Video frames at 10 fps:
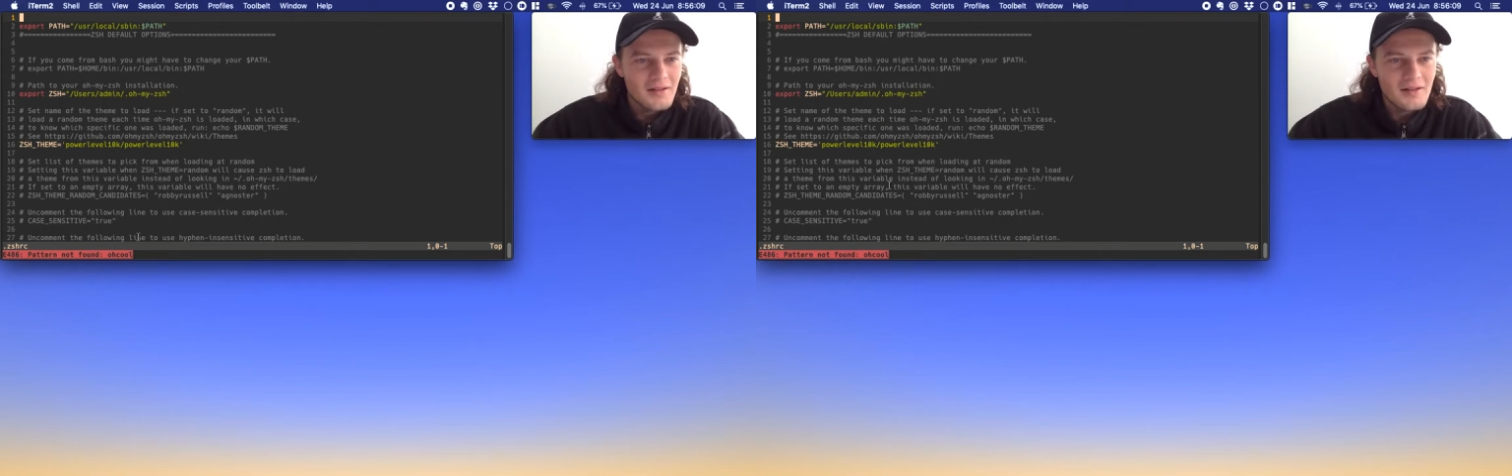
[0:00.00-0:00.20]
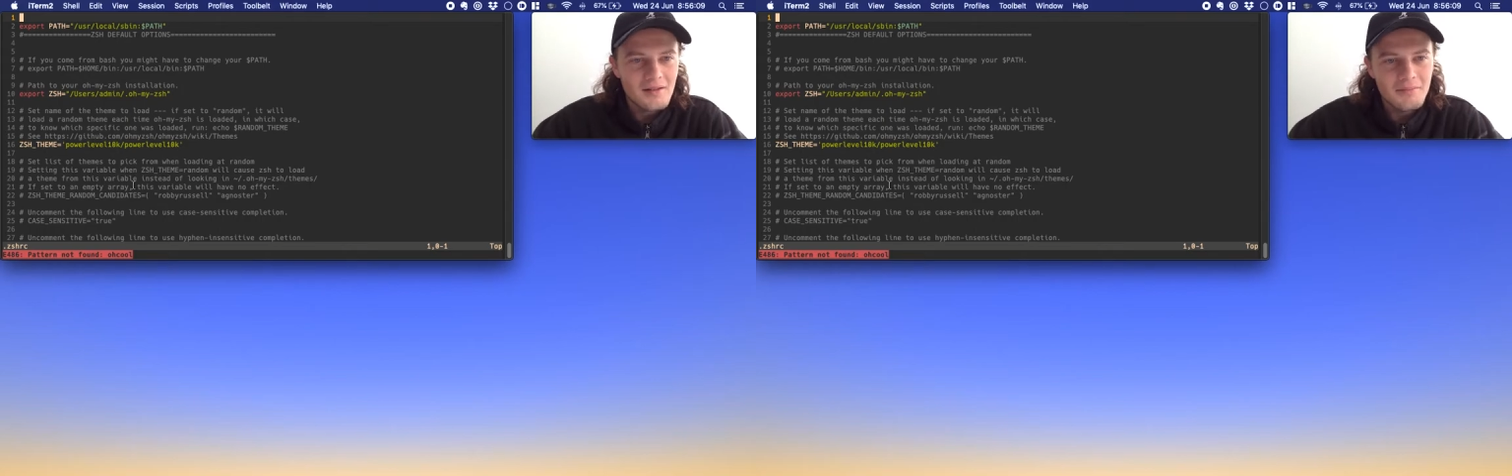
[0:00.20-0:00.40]

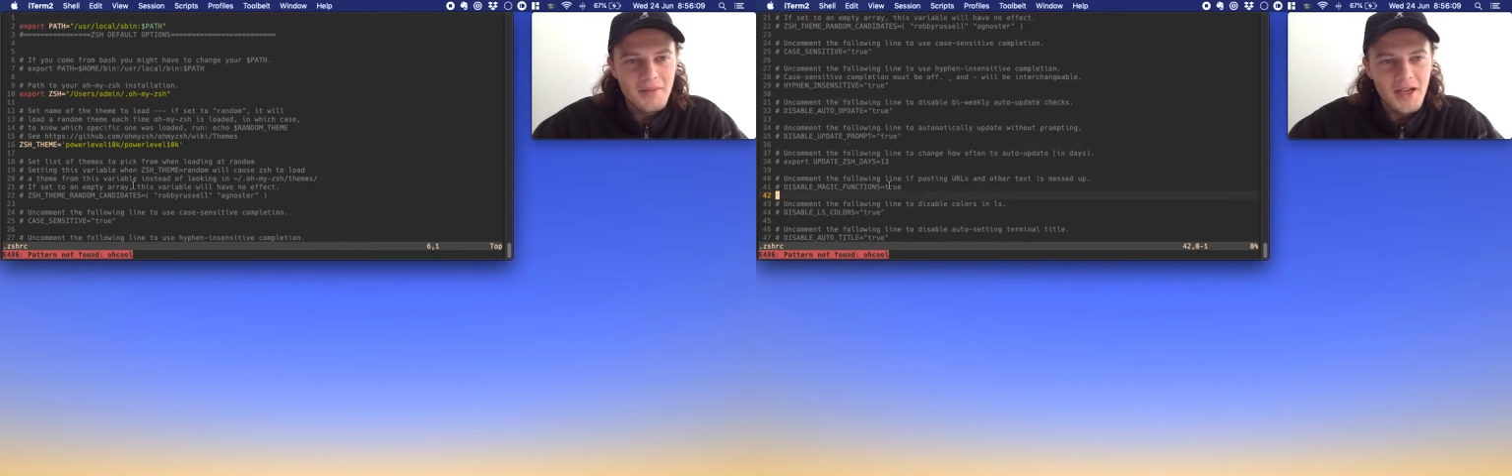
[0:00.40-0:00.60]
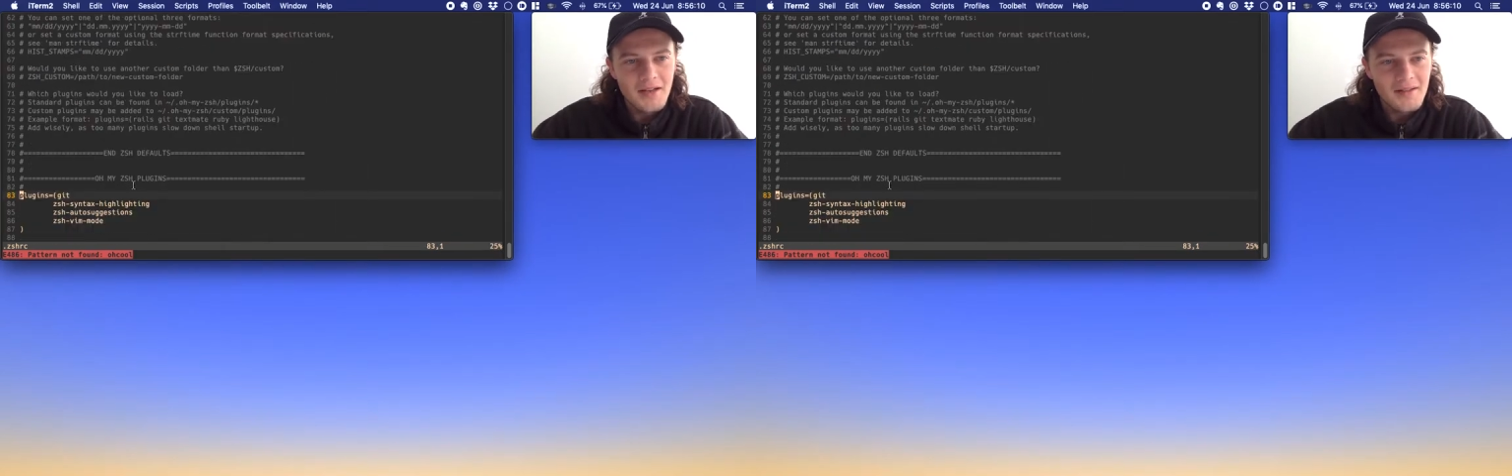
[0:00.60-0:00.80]
Oh
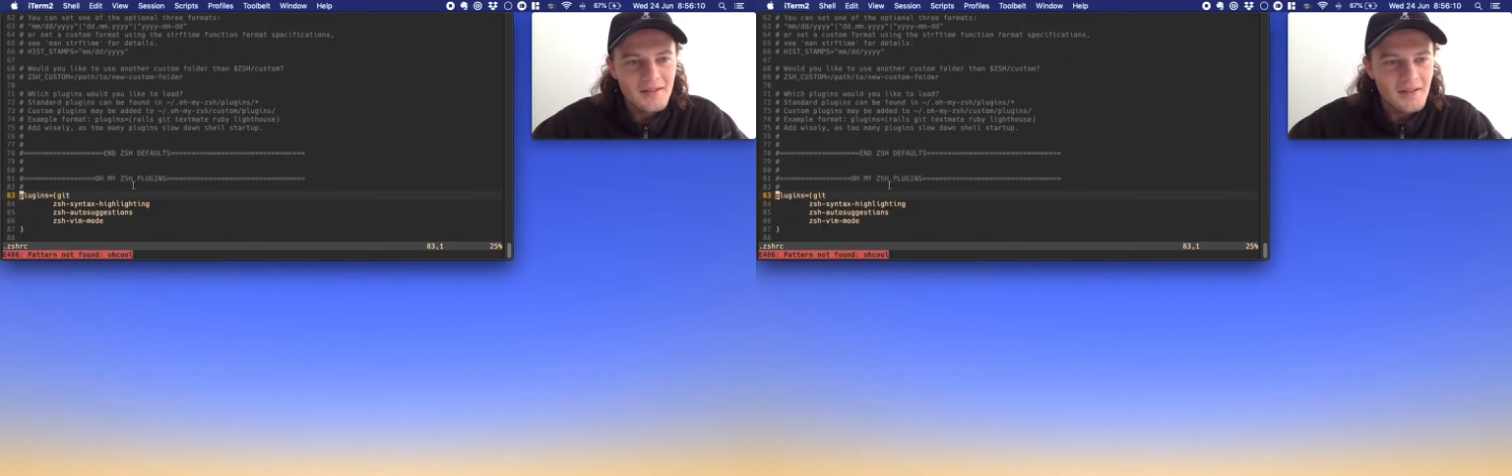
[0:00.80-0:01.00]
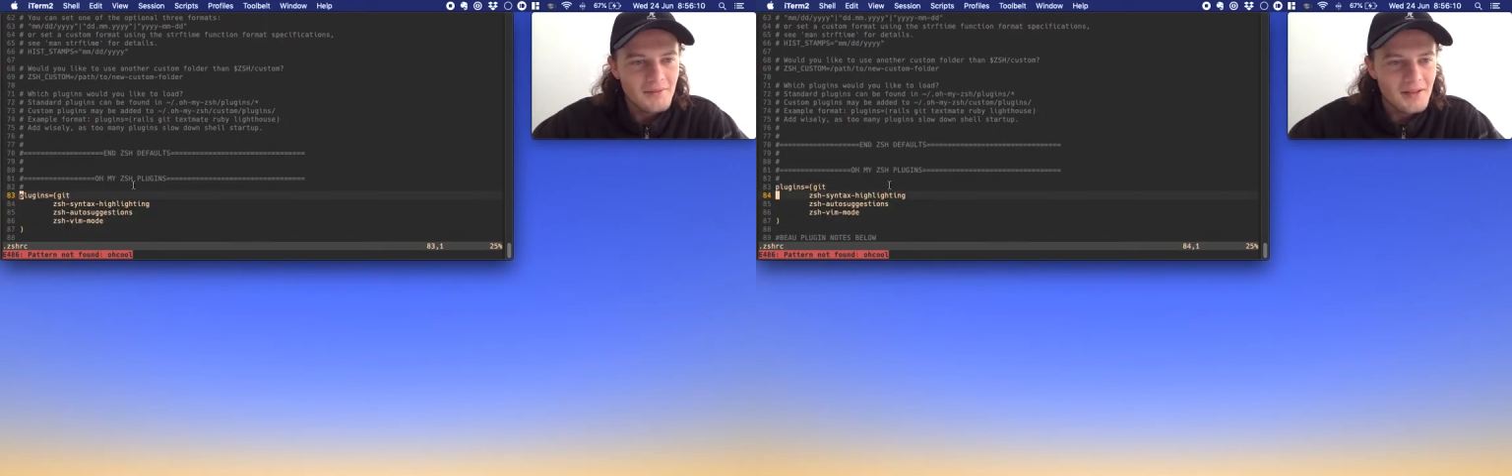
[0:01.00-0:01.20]
man,
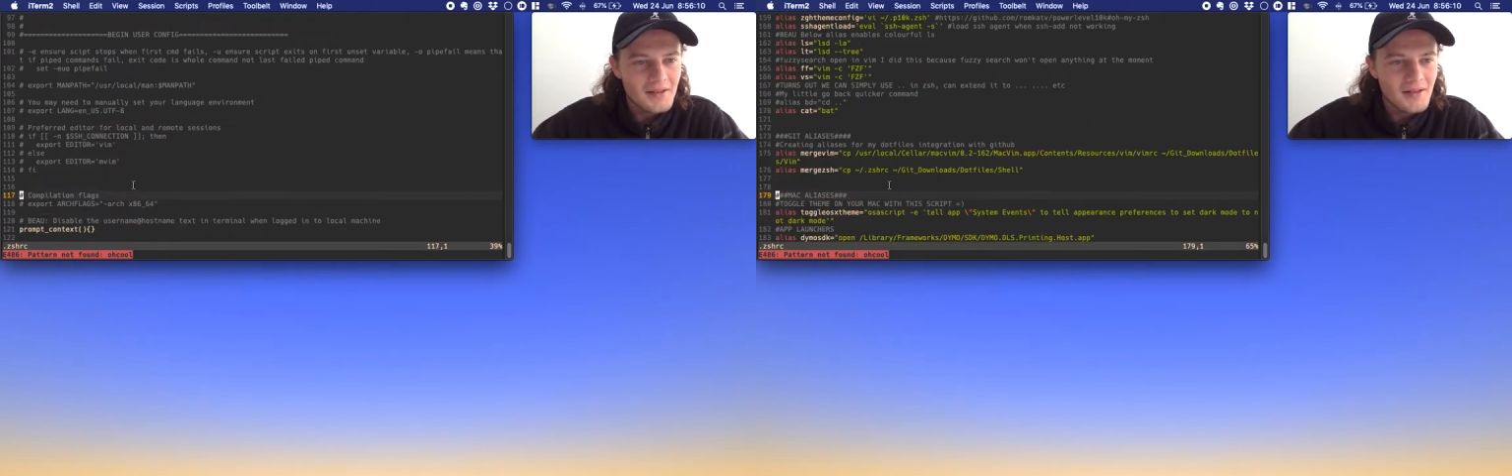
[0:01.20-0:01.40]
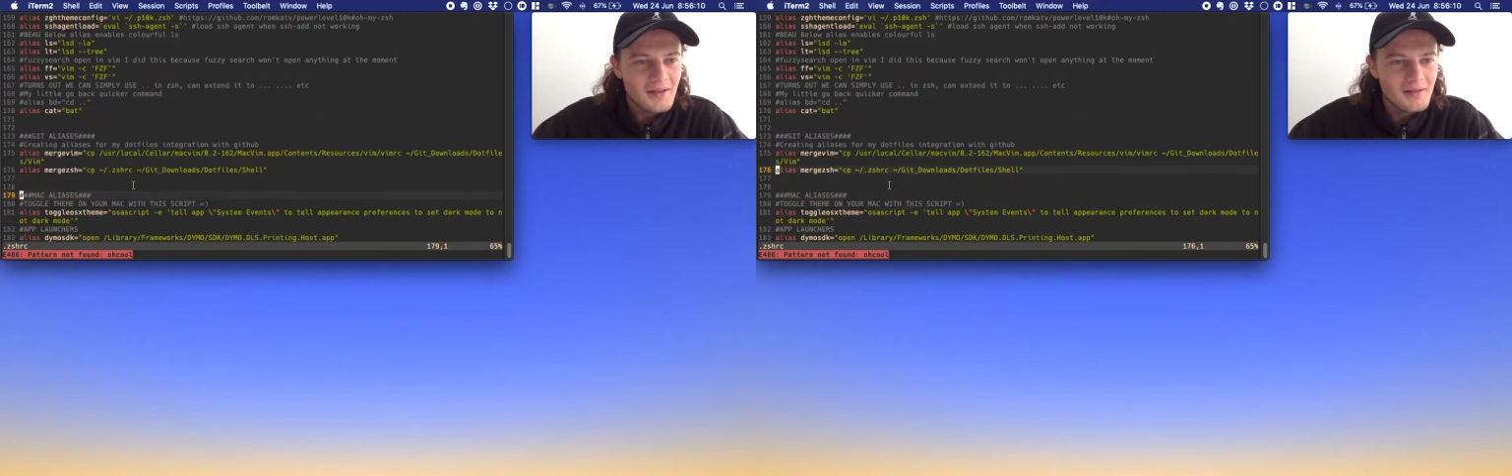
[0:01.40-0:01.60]
it's not even
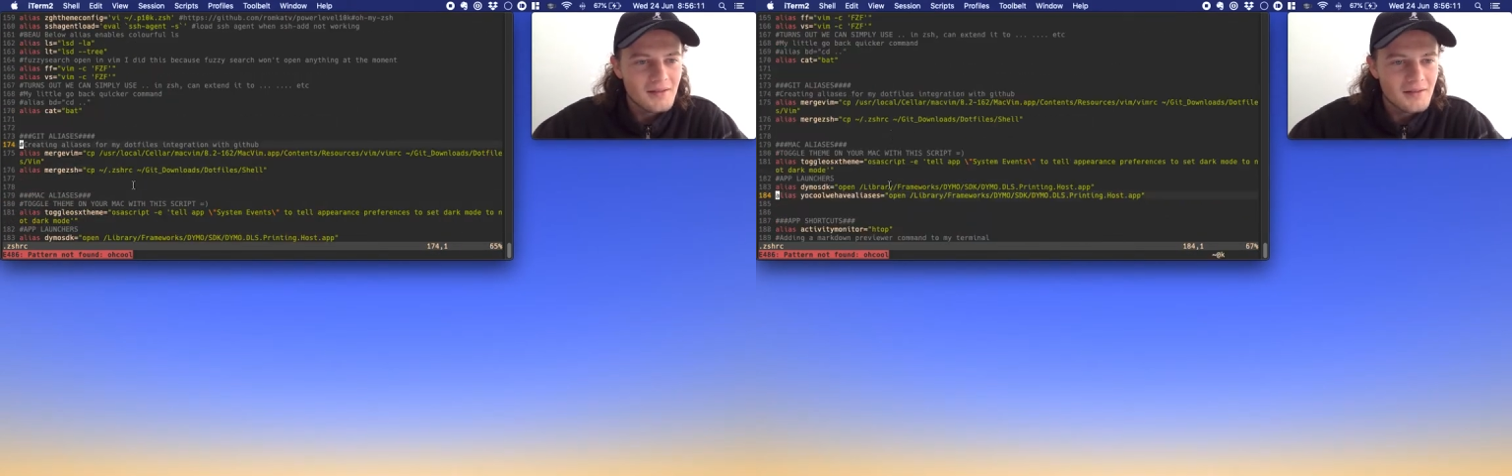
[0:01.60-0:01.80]
in there.